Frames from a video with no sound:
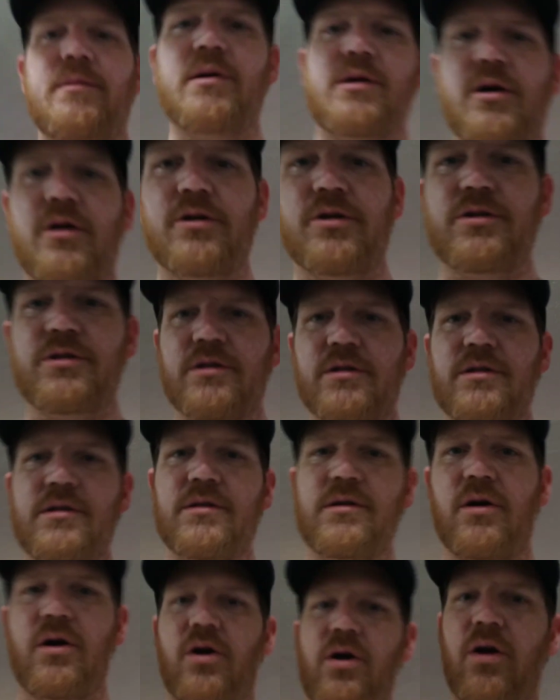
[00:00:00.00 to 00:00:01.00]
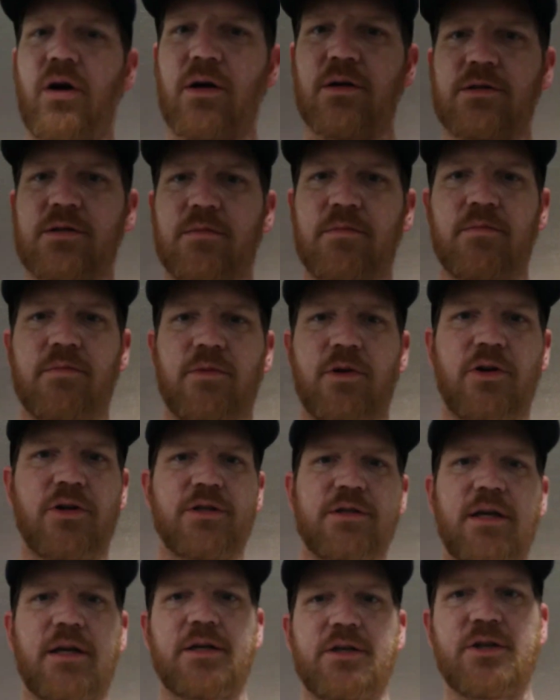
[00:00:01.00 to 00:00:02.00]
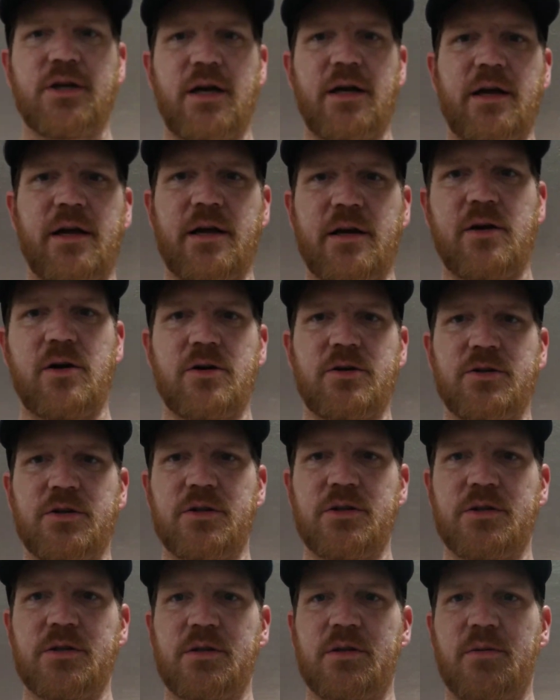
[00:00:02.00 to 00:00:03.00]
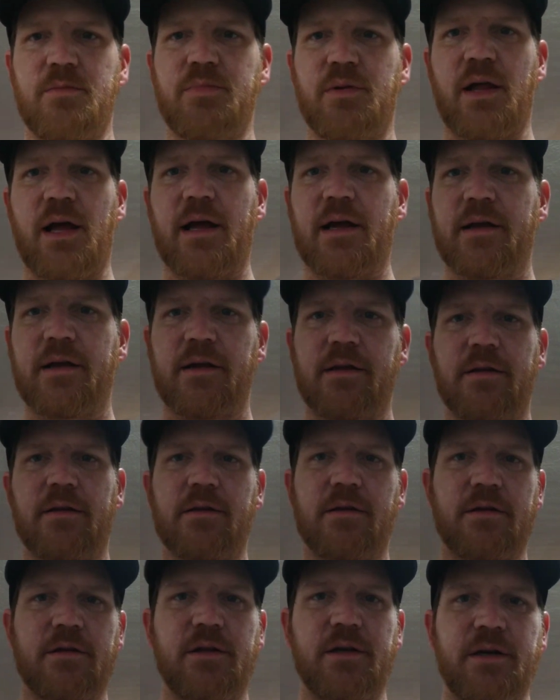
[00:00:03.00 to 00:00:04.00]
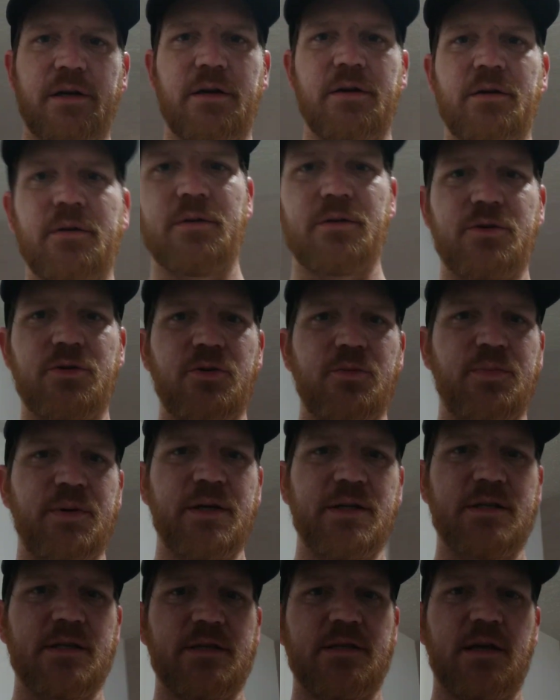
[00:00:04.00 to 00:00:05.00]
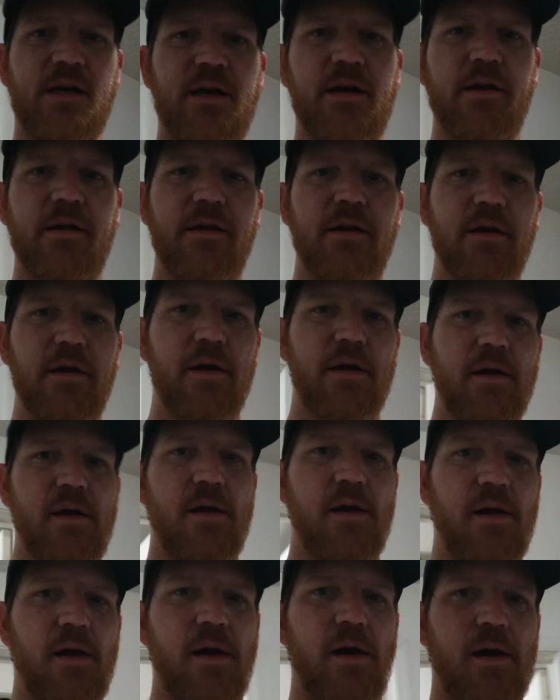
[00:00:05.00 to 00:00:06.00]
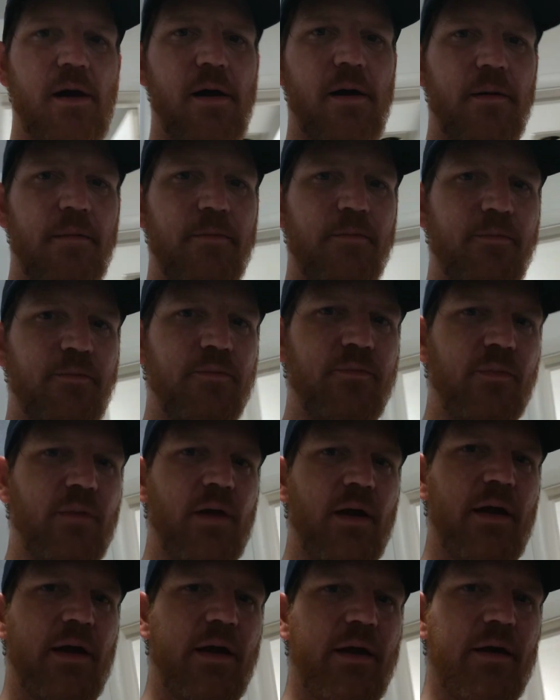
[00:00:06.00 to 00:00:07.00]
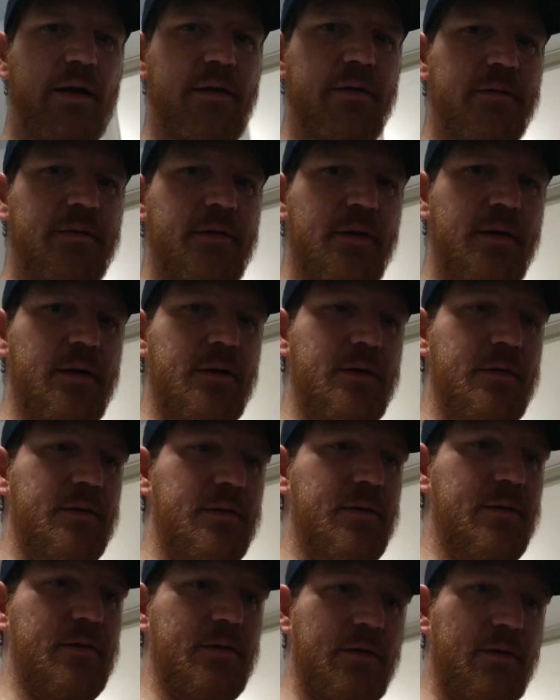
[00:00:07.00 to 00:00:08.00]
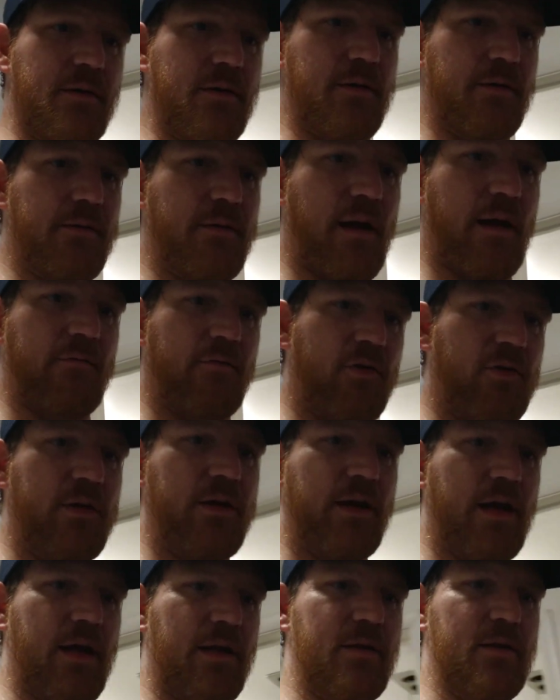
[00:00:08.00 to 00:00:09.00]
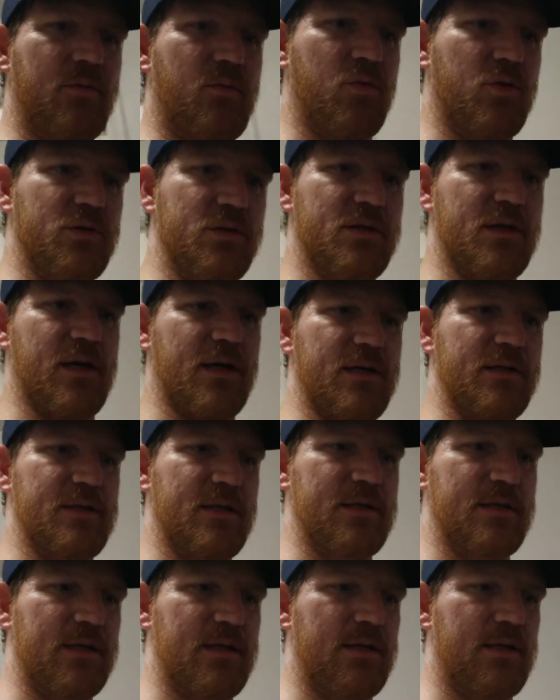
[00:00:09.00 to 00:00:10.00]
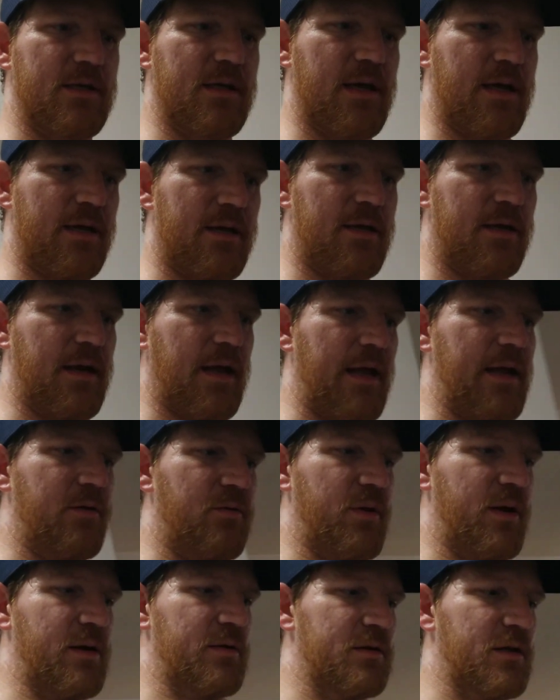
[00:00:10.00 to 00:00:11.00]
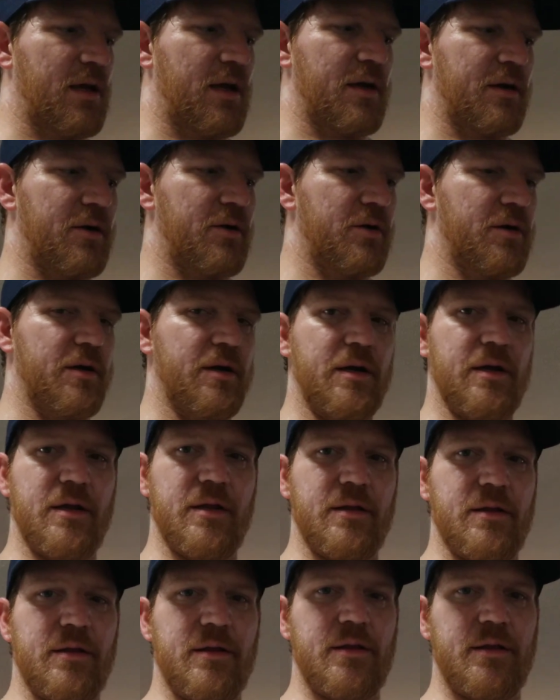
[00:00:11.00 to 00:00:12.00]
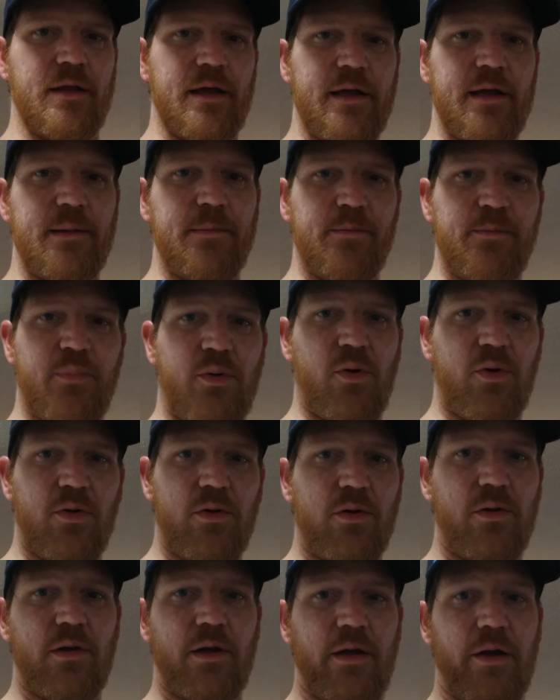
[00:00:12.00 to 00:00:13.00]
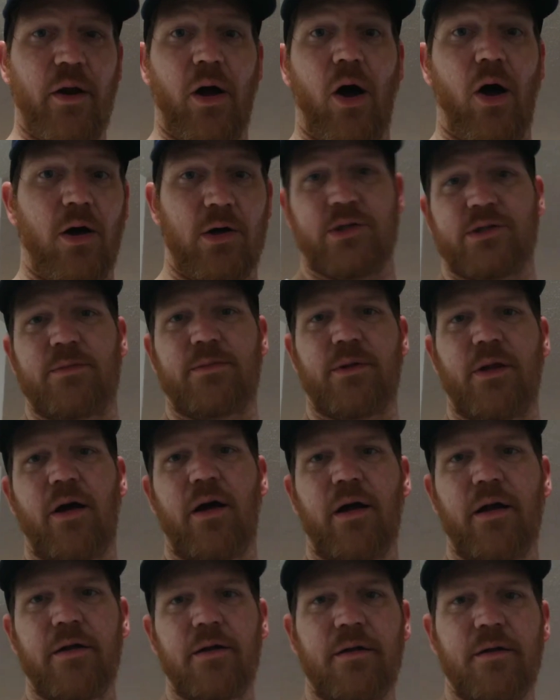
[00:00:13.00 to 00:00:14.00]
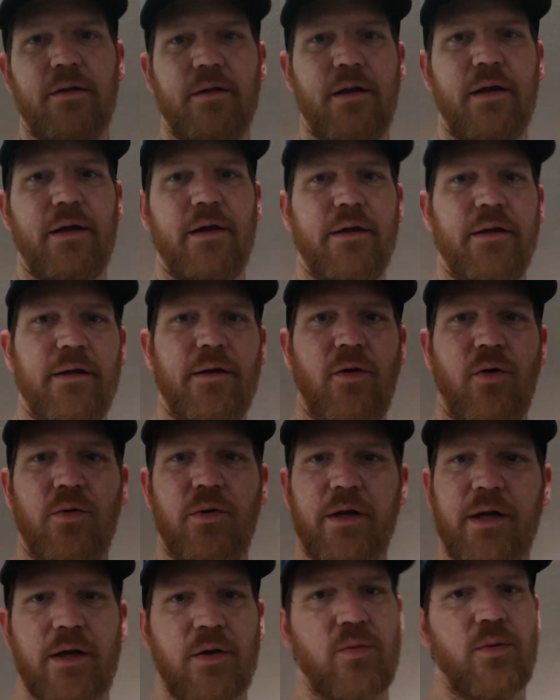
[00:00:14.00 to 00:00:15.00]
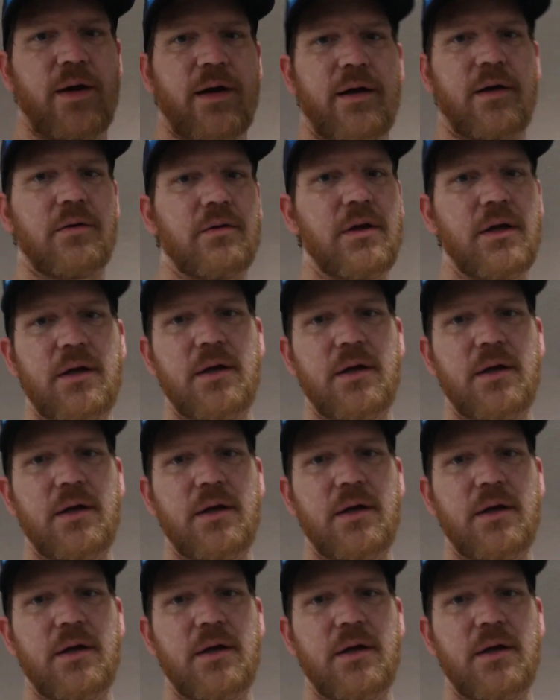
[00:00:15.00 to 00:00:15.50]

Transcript: cartridges are awesome. They're just like a Cheyenne cartridge. They're black and clear, two-piece design. And I've only had the one size. That's an 8 round liner, and they pull an awesome line. They hold ink well.